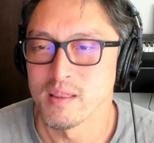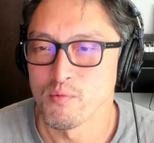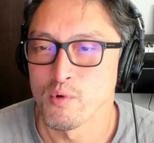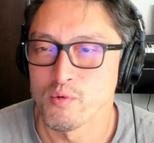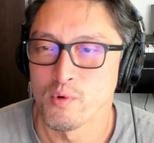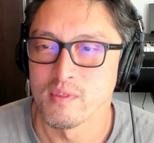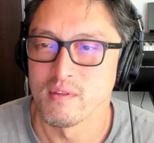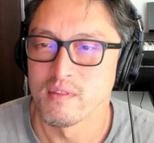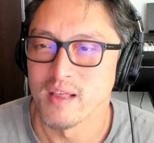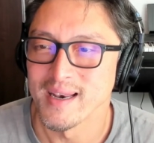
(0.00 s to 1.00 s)
The
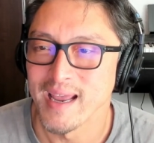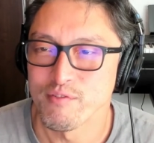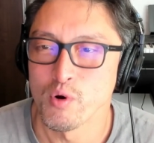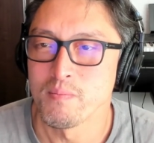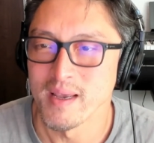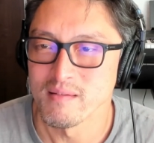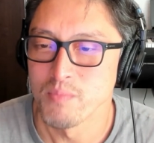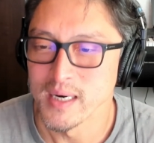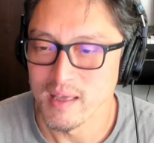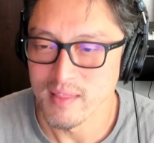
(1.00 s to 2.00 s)
line "everyone makes
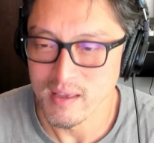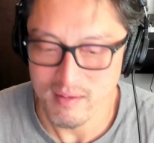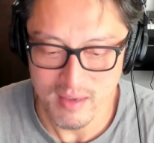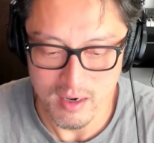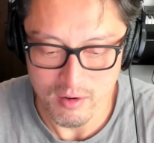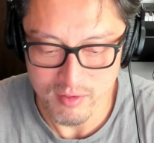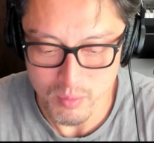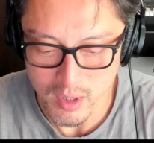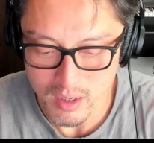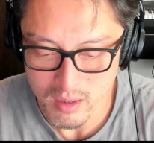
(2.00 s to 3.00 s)
money," I think here
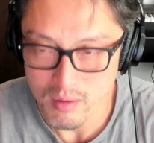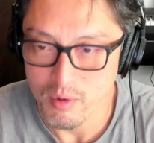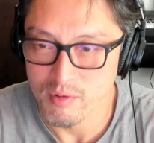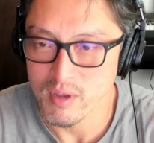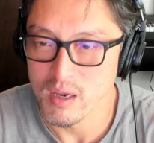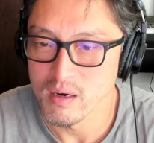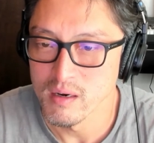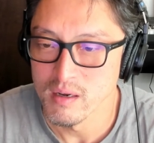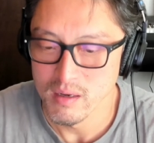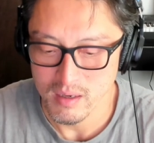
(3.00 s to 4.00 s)
somewhere is that
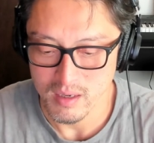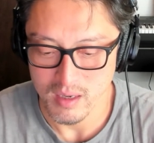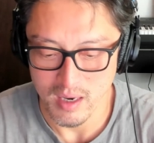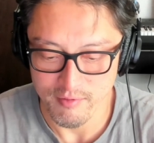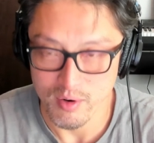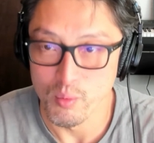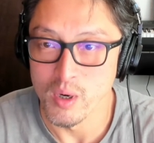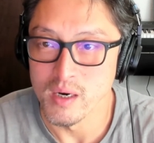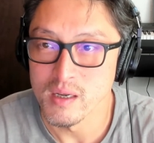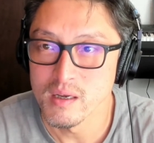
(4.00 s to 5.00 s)
everyone.